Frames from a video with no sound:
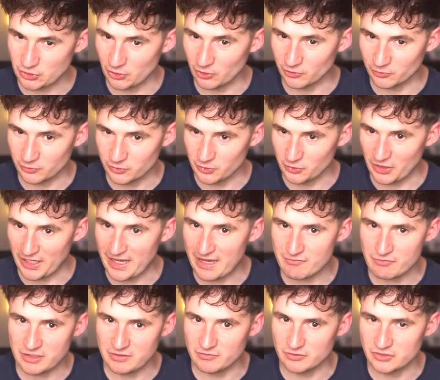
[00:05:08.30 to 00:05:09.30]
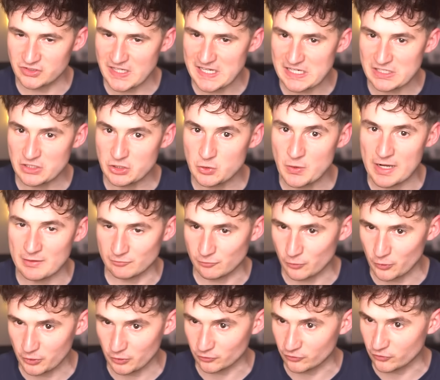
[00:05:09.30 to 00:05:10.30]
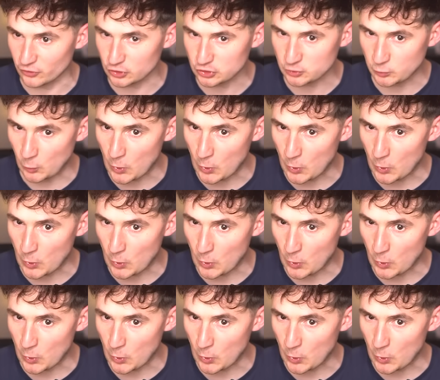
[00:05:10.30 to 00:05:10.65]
old. Dude, I haven't even taken you out for your first